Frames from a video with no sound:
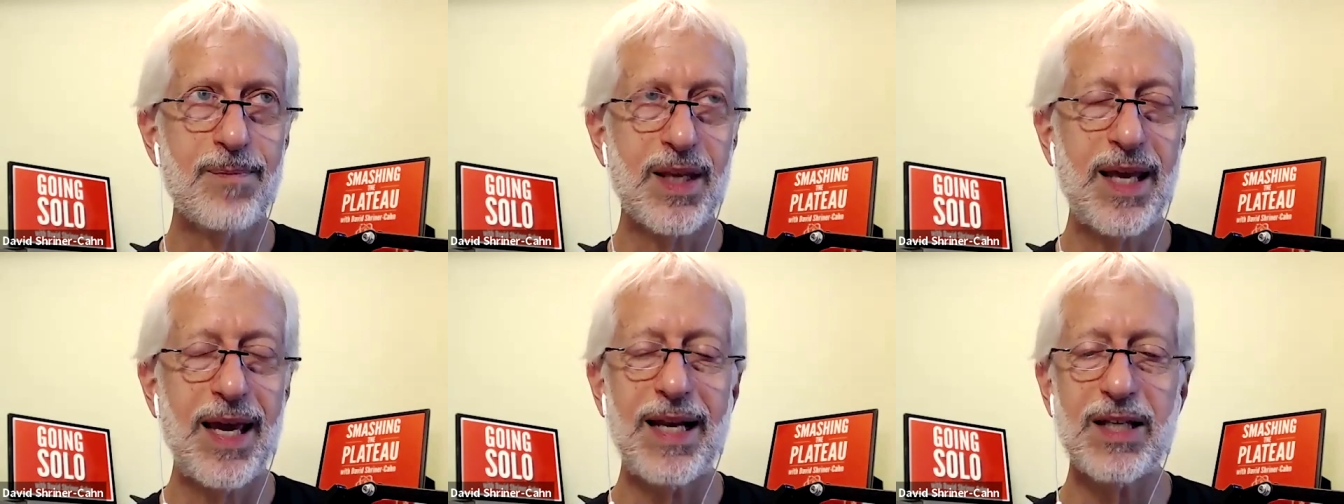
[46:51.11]

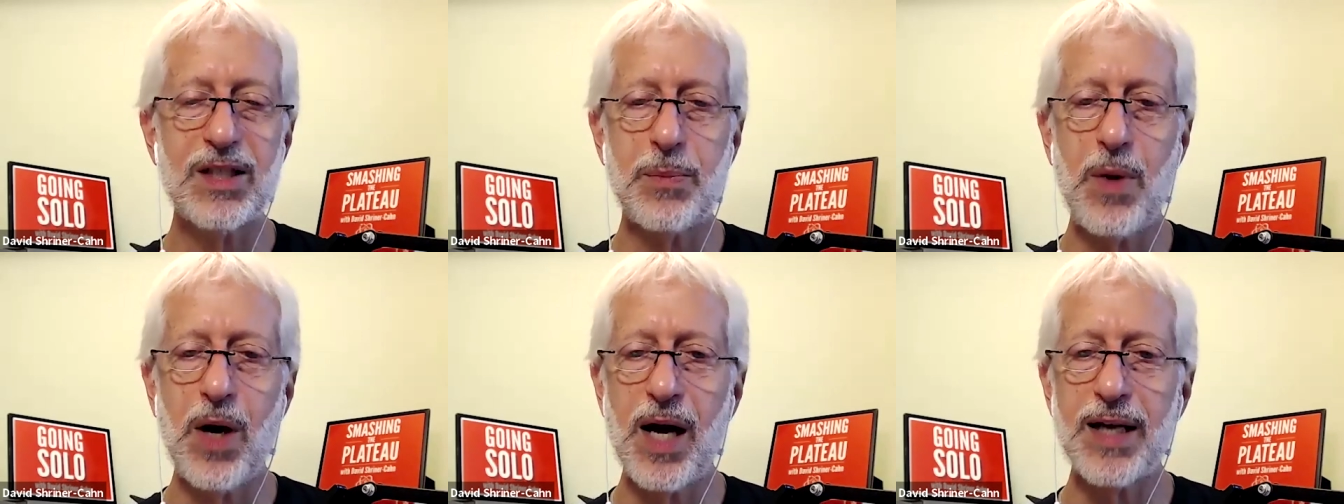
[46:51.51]
get his
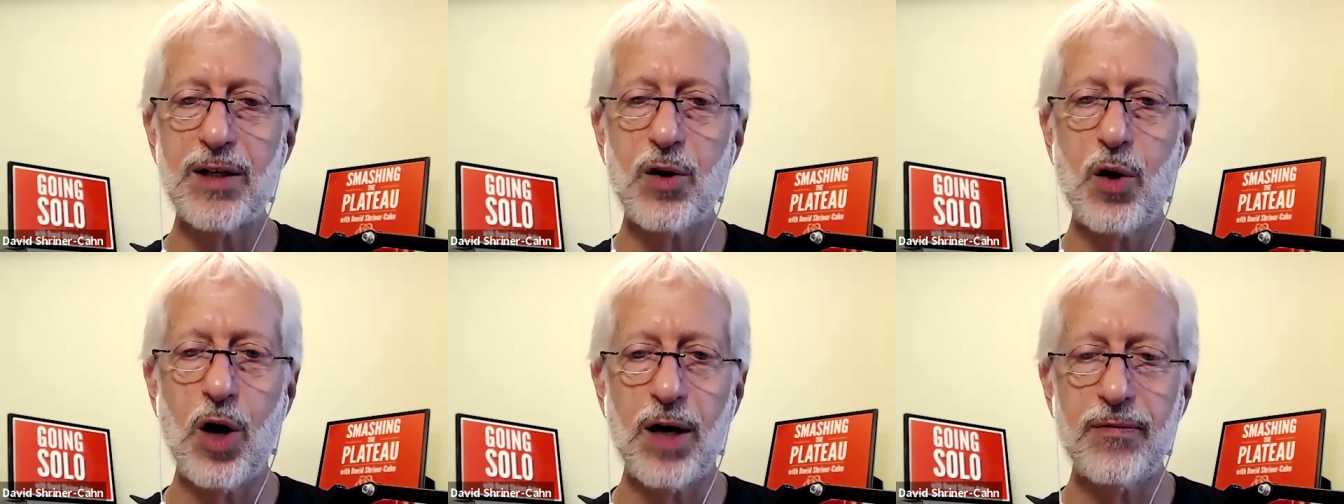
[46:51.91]
mind
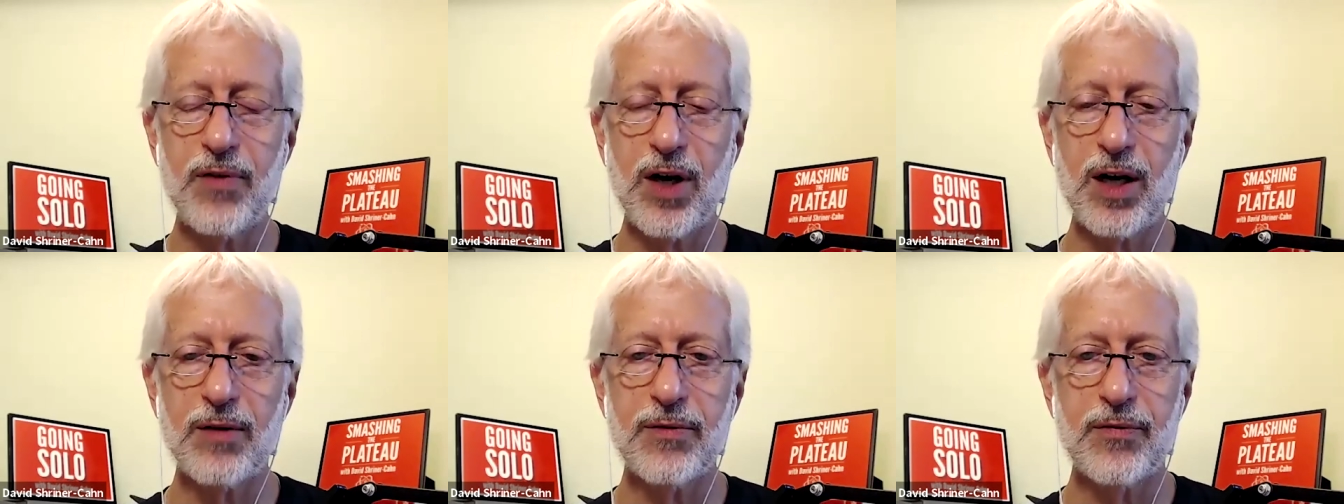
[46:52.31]
off
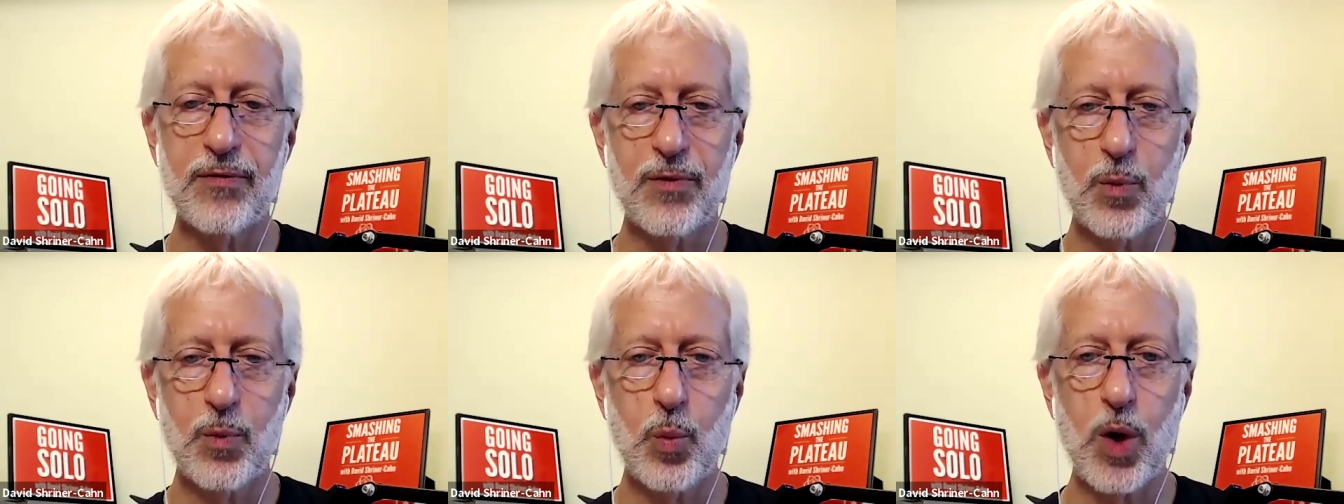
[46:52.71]
of
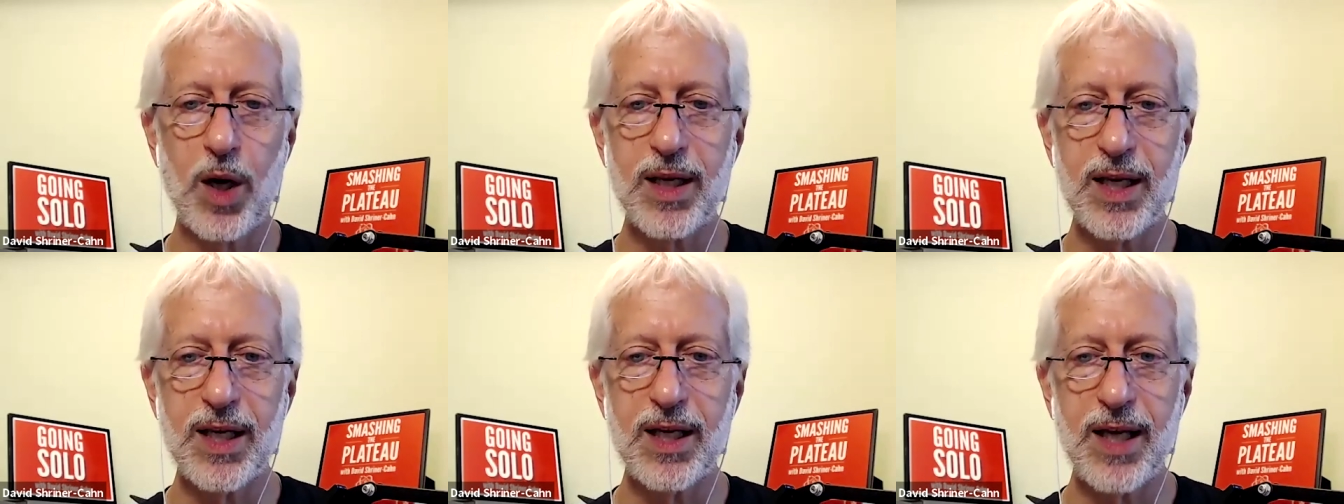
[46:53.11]
what
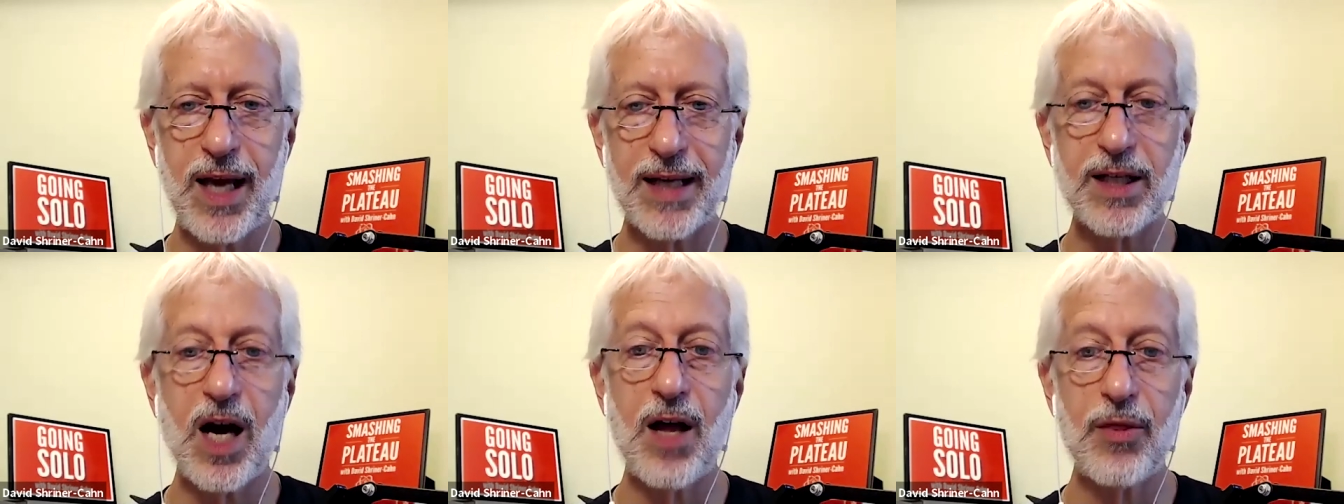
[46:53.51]
he
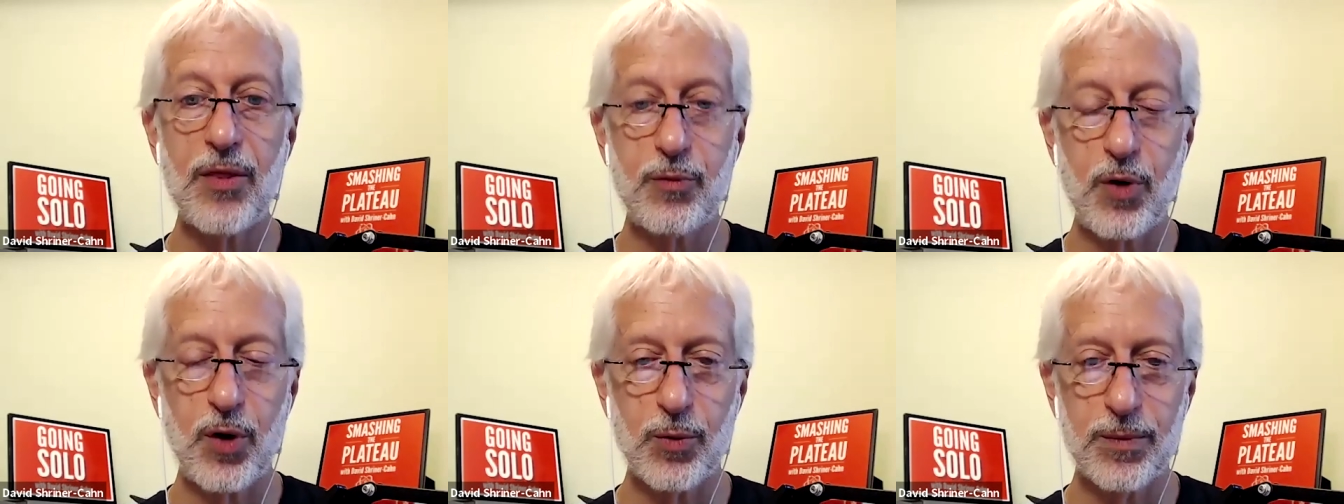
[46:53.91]
had gone
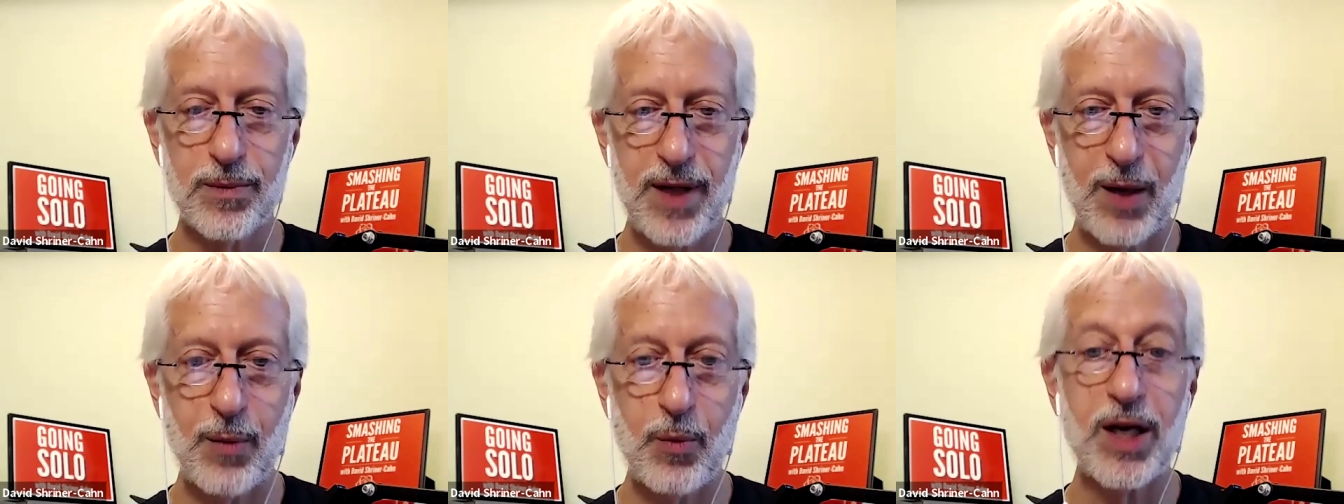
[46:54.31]
through
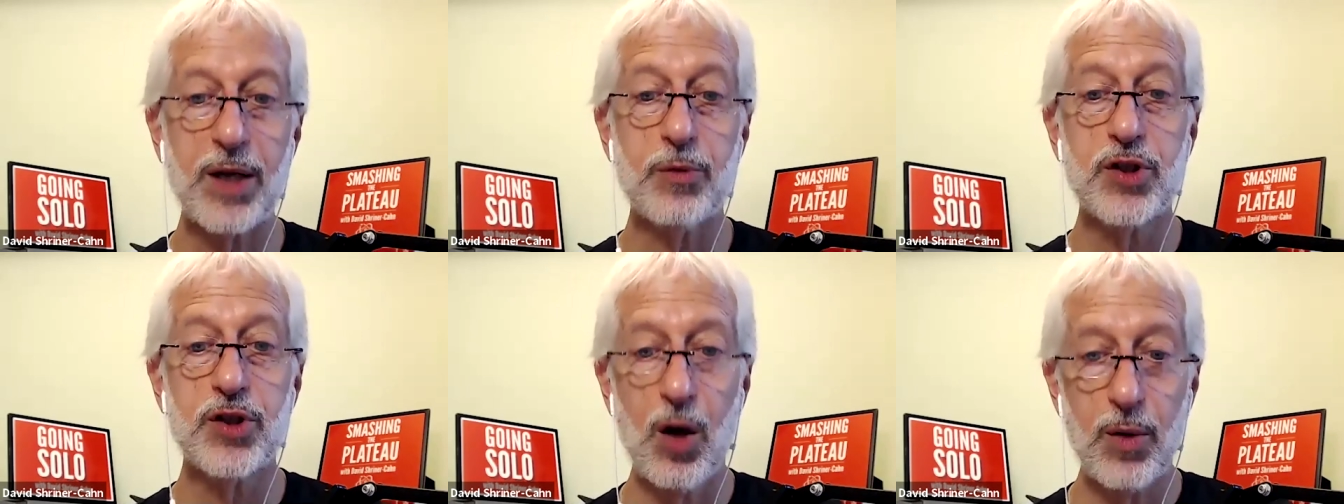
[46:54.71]
and what he
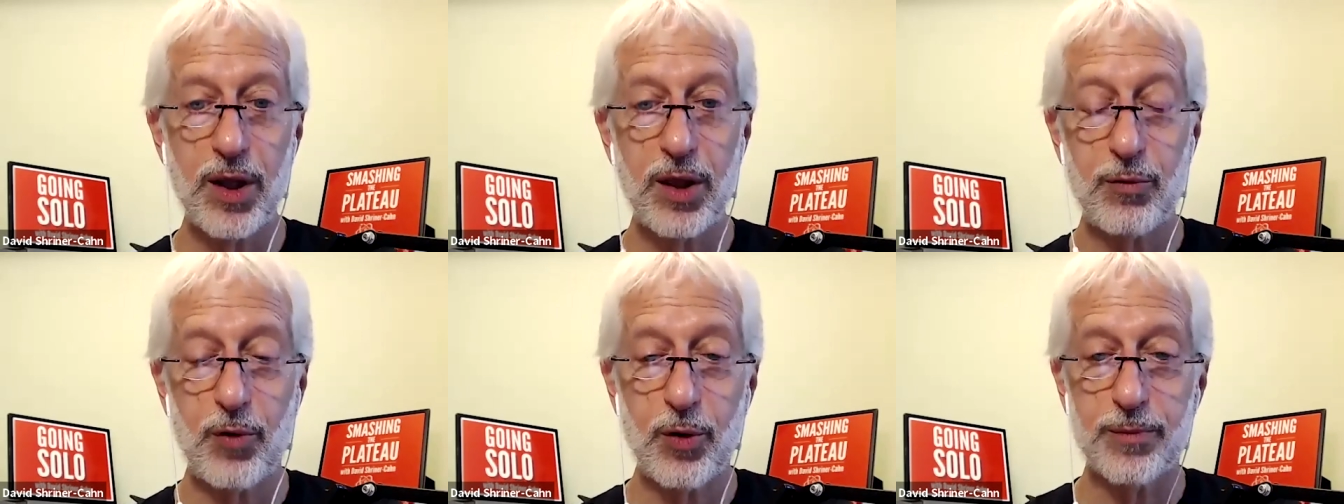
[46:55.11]
was going
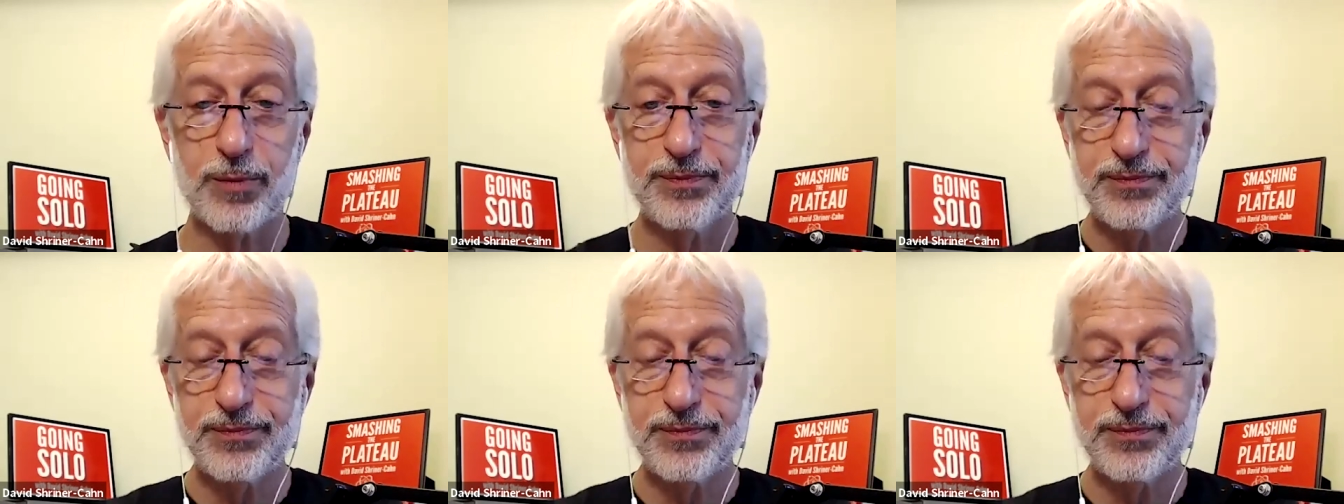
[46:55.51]
through.